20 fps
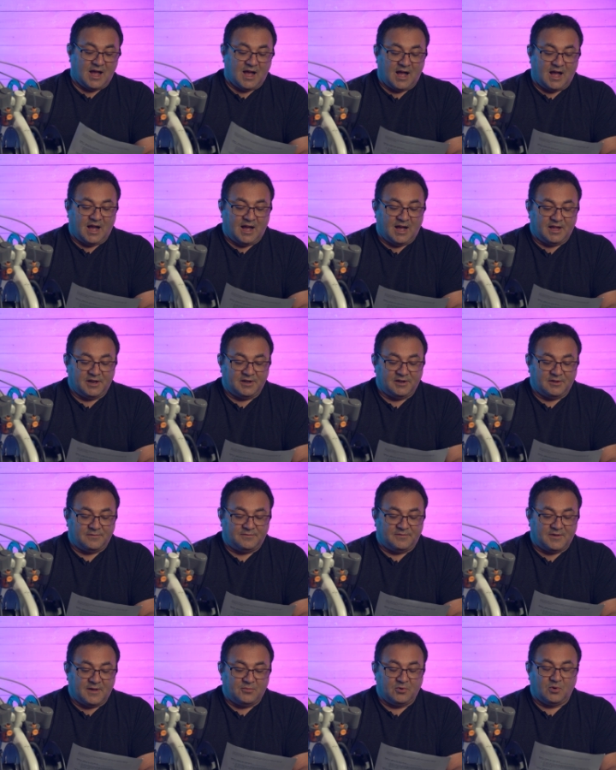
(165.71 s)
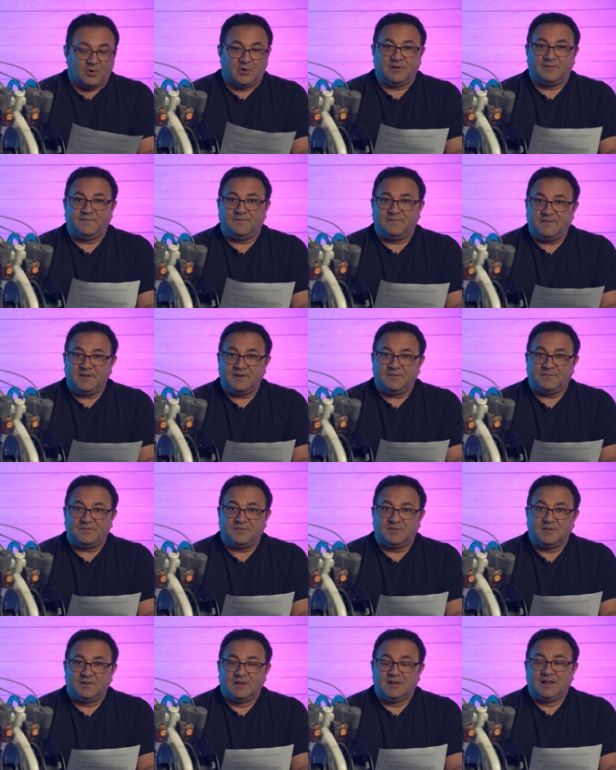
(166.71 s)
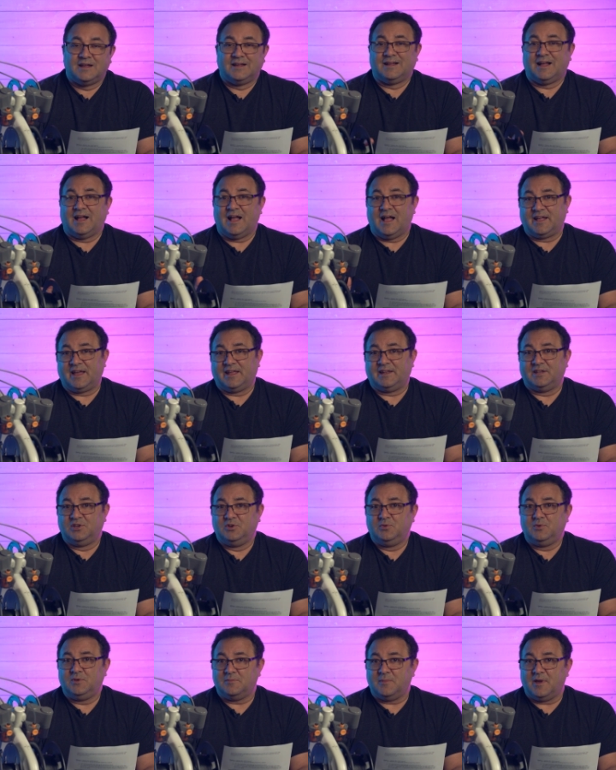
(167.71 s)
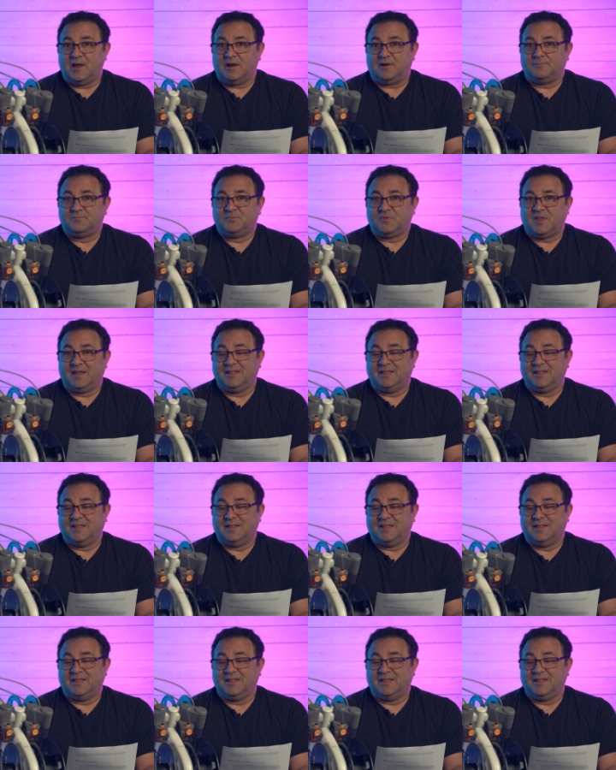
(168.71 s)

on February 5th, I got a new email.